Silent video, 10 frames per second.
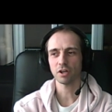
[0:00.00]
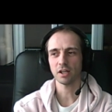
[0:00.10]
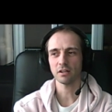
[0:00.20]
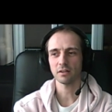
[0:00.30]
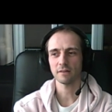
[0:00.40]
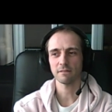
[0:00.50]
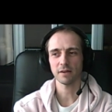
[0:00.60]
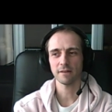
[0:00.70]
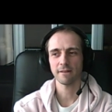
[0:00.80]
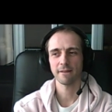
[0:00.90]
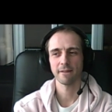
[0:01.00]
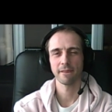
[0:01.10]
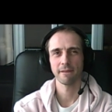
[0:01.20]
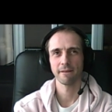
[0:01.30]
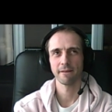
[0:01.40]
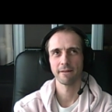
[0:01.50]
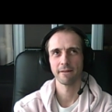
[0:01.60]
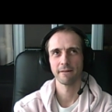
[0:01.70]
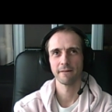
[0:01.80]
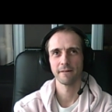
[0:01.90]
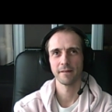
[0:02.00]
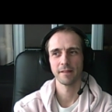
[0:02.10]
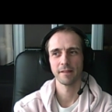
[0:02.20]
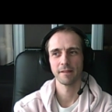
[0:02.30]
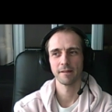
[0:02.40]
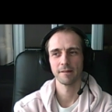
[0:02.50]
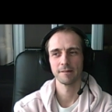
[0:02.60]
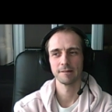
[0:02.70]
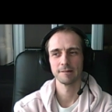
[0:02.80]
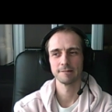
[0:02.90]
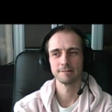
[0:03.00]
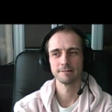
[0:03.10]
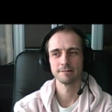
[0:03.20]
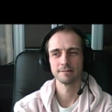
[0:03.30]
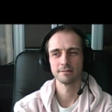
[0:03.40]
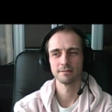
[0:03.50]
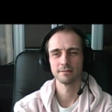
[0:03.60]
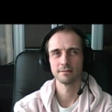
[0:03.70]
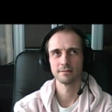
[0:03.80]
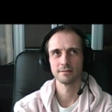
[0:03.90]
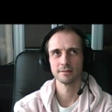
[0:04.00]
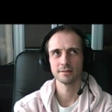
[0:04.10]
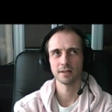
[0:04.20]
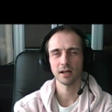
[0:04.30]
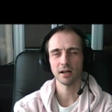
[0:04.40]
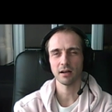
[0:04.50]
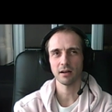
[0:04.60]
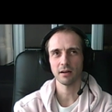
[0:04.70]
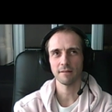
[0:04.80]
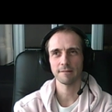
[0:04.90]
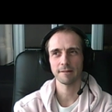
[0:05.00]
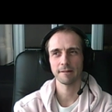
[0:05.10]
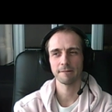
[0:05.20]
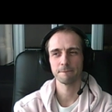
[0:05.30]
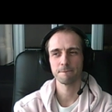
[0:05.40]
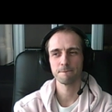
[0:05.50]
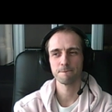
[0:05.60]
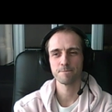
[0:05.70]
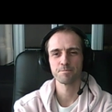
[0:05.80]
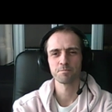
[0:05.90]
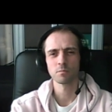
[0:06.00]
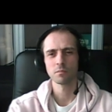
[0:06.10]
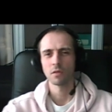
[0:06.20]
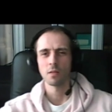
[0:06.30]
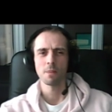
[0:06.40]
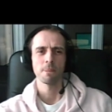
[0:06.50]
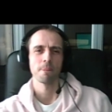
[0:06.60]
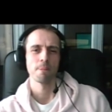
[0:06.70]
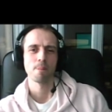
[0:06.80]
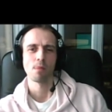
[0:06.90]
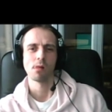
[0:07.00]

And what about the other models you're comparing your method to? You also need to train them for each instrument.